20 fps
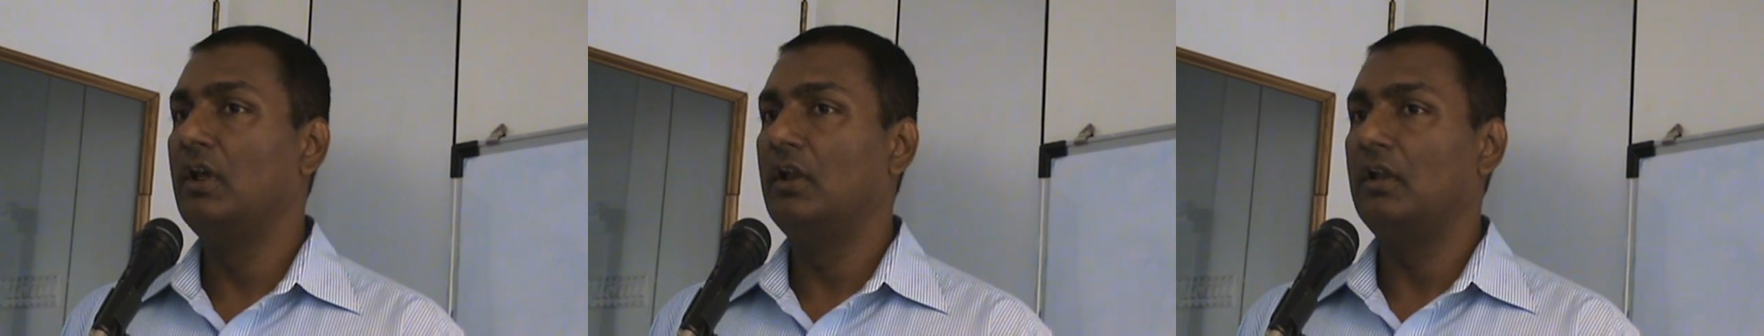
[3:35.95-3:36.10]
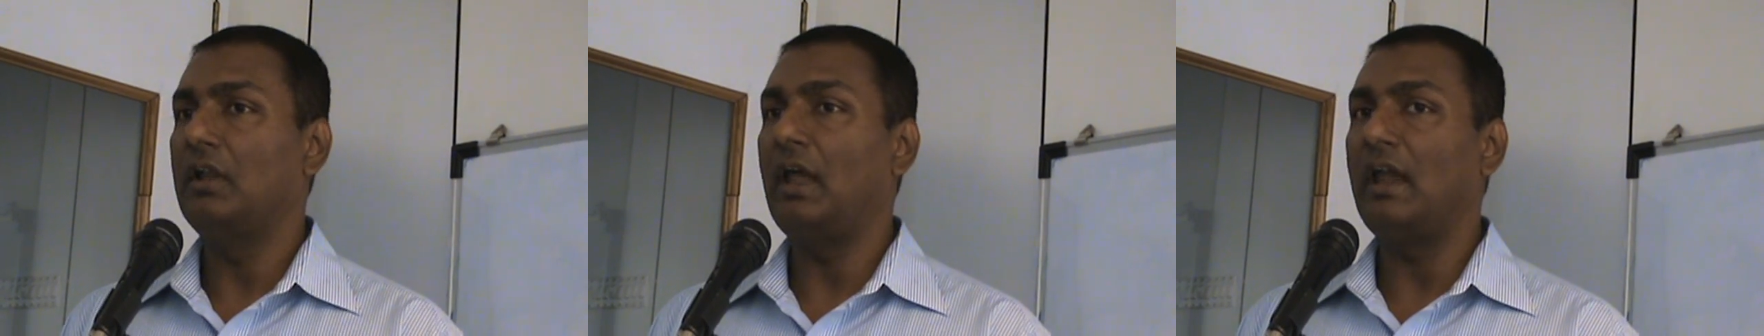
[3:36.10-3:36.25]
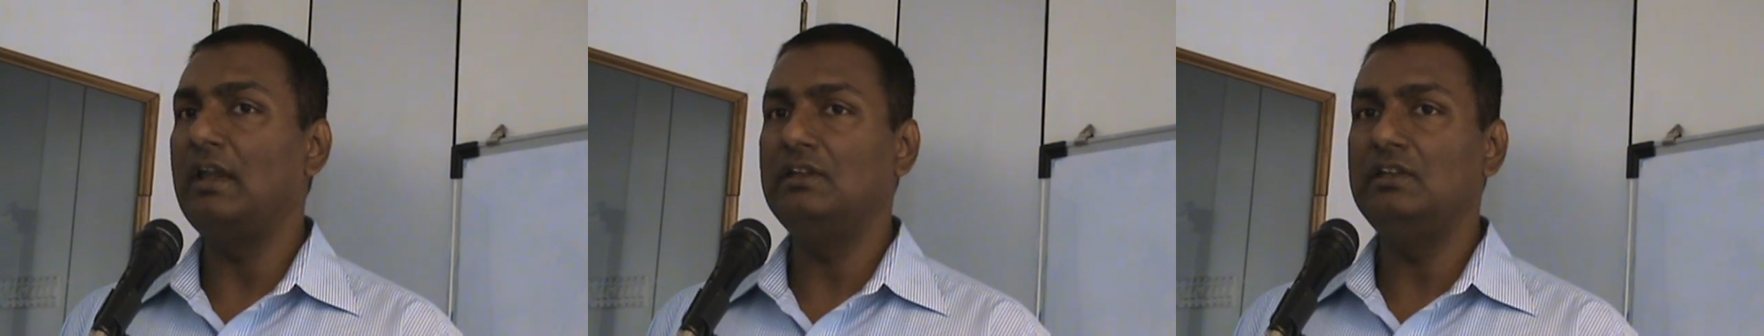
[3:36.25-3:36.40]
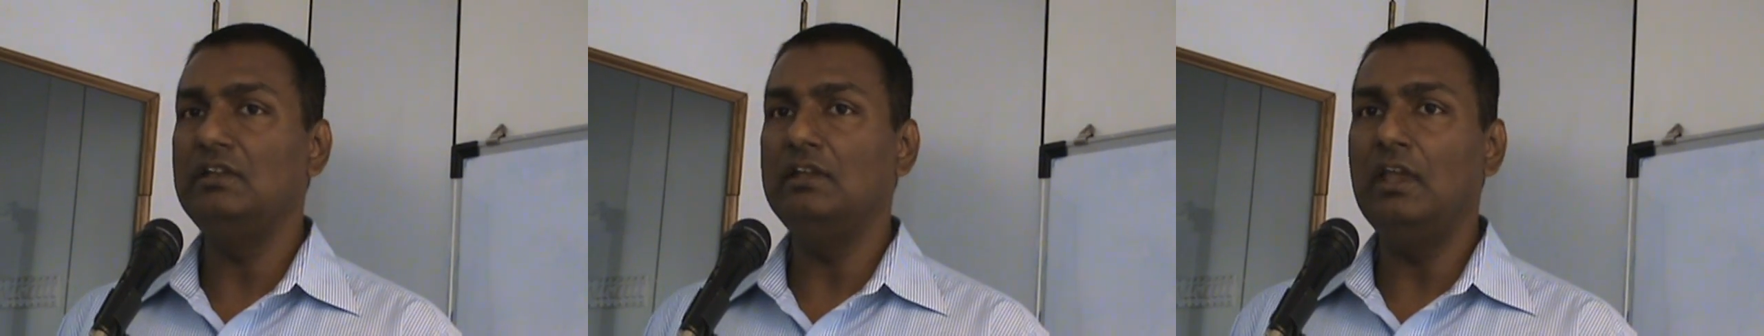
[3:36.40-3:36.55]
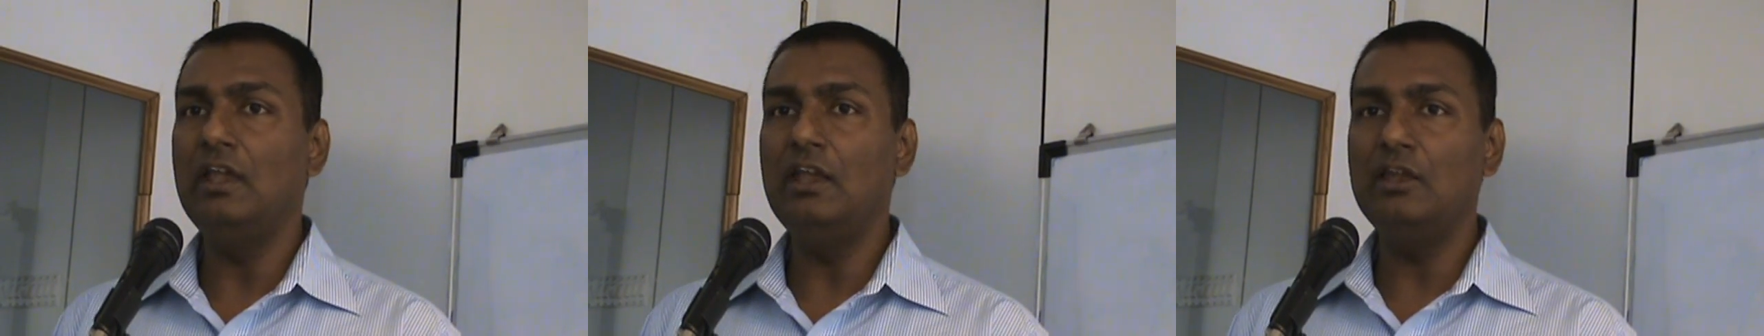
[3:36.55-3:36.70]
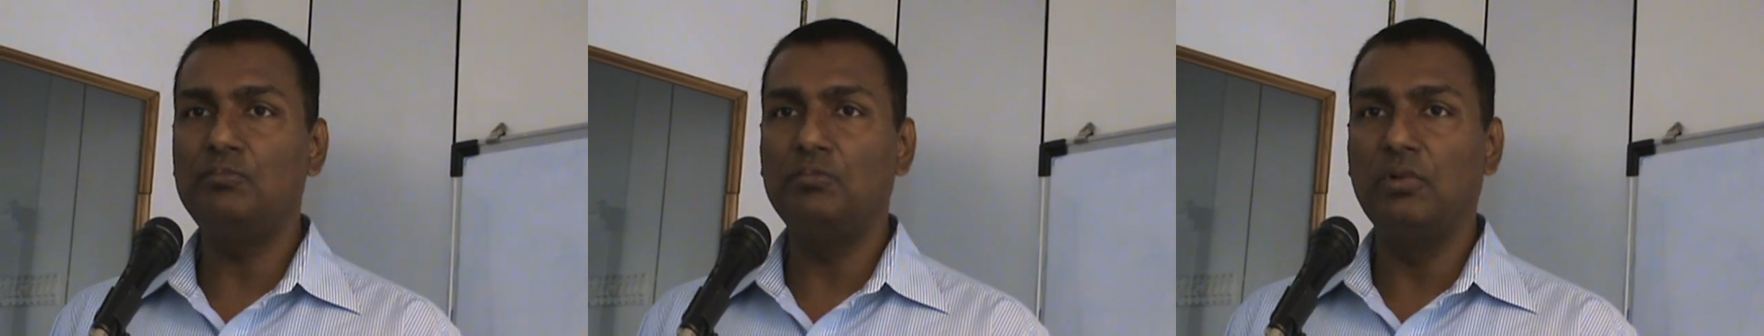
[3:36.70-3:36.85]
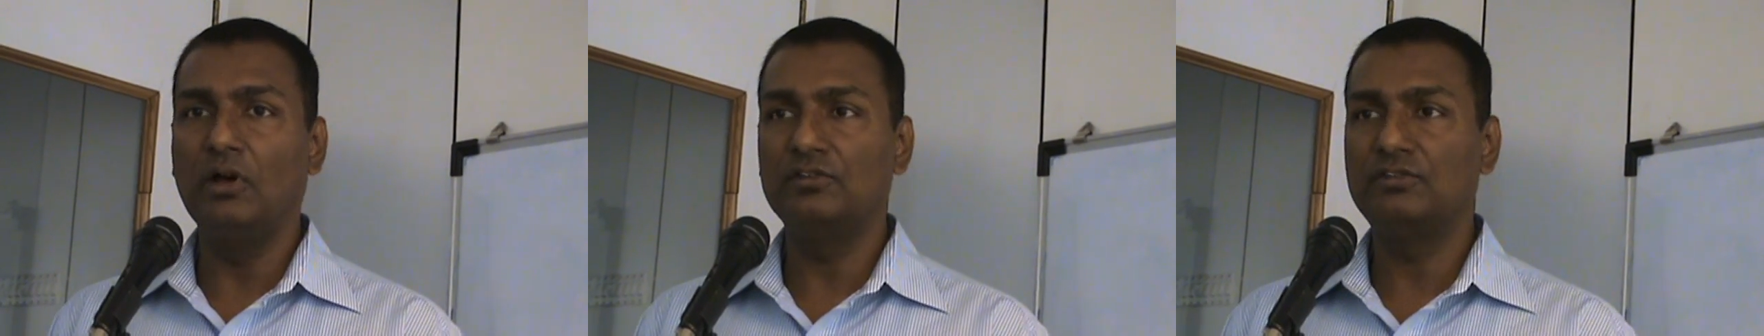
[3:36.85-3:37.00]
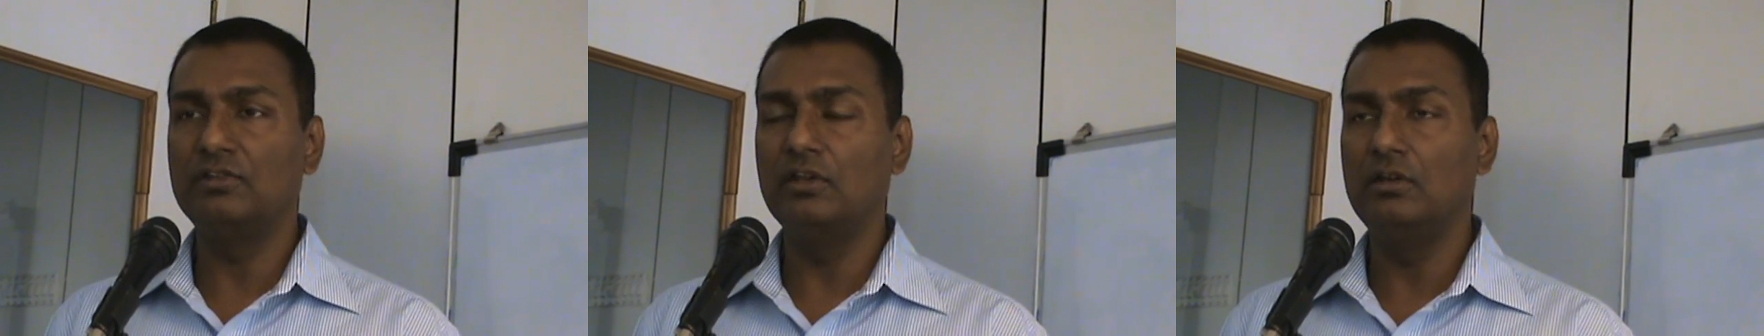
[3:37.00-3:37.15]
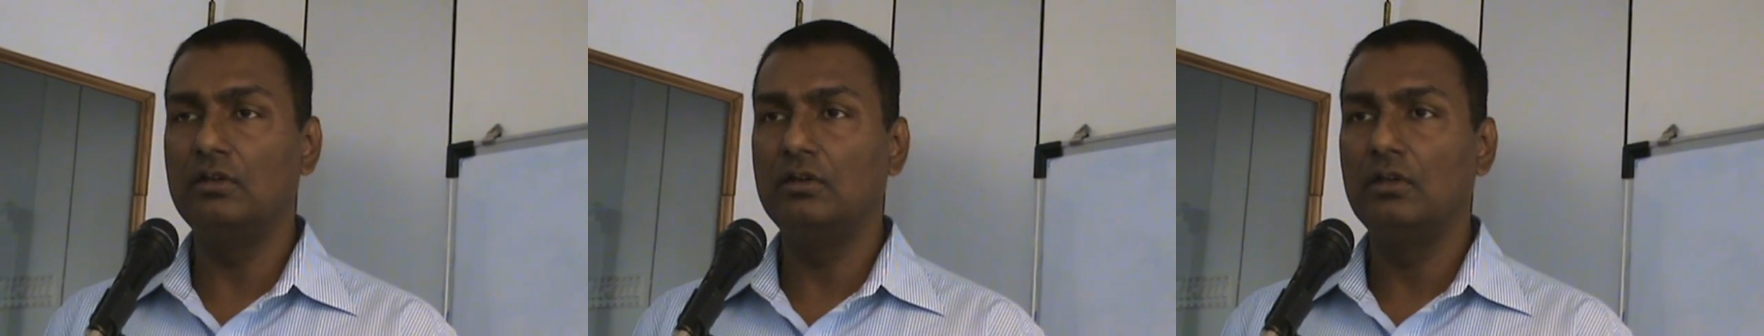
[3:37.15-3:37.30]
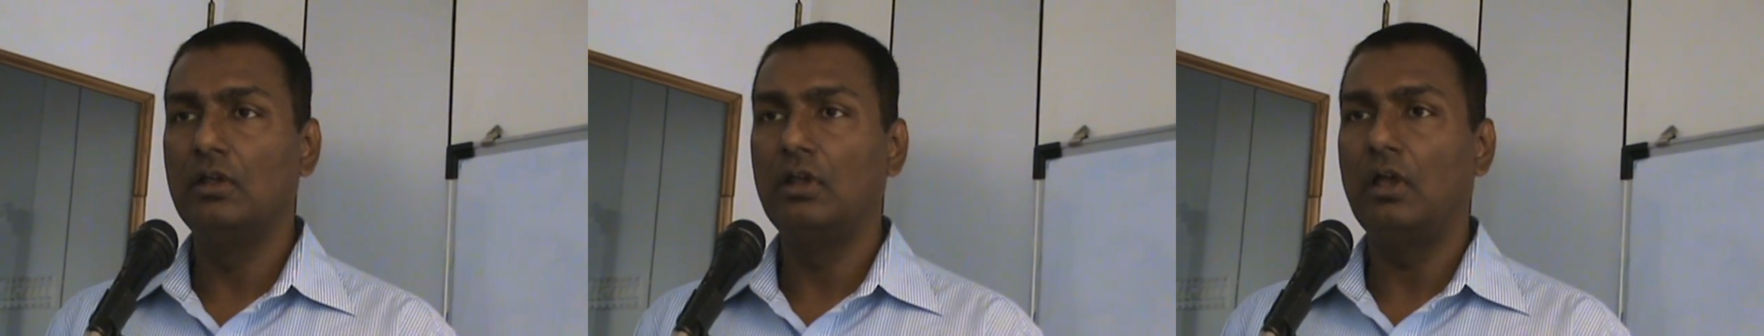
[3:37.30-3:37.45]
98%